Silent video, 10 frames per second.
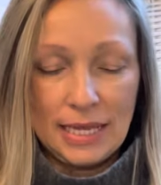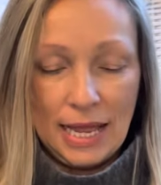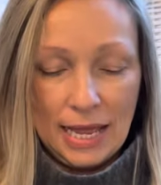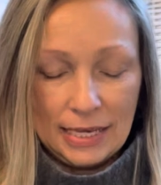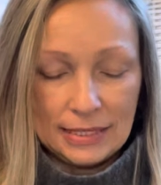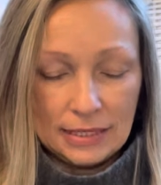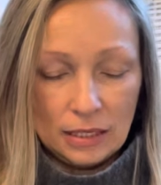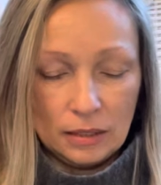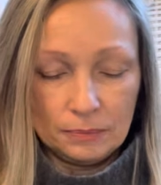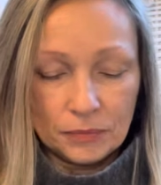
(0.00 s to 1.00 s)
as,
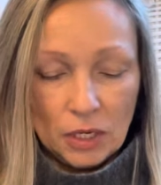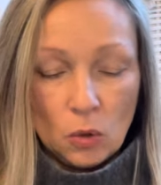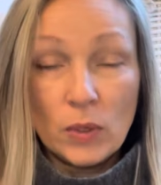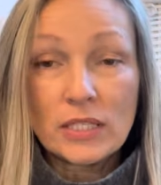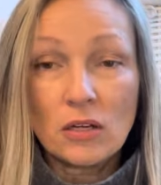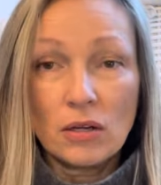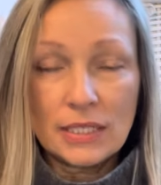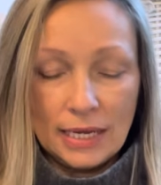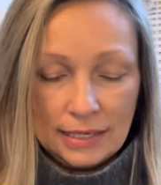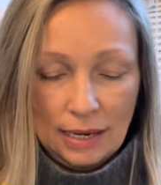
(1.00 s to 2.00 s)
we're
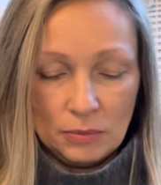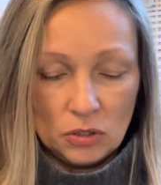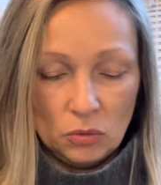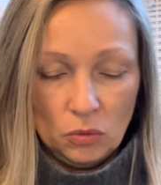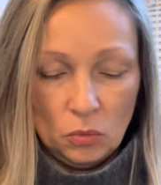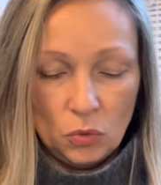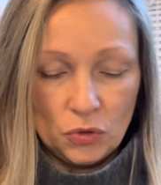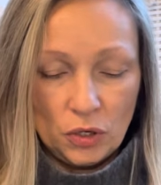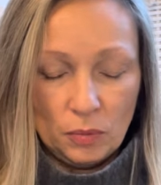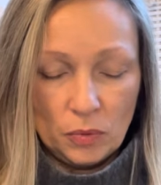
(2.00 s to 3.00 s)
starting our capsule
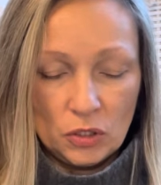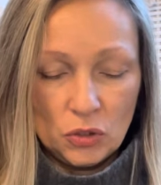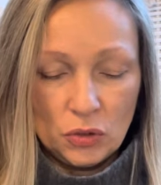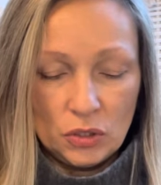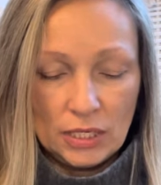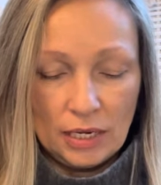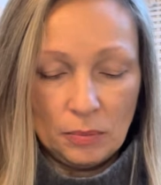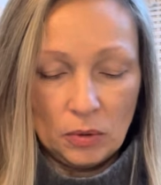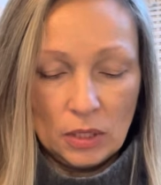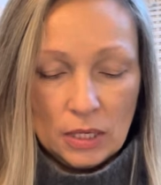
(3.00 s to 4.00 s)
wardrobe with a true
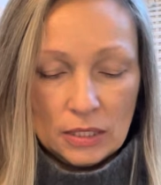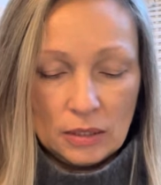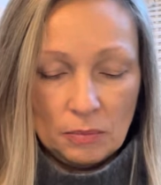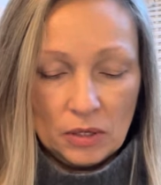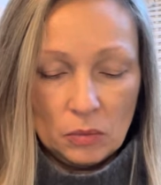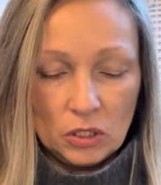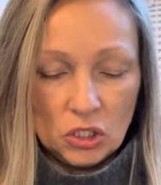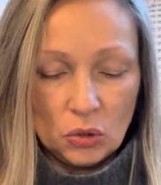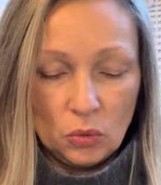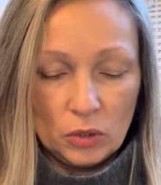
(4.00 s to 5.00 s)
staple, something we're
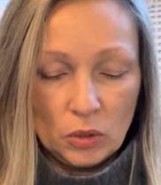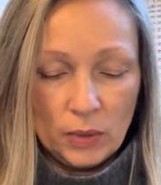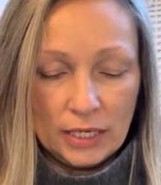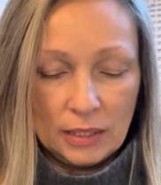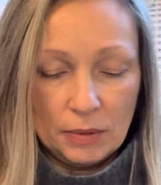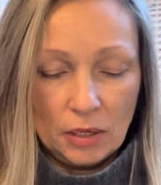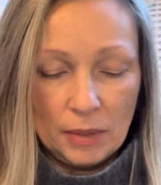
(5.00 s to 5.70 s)
sure will quickly become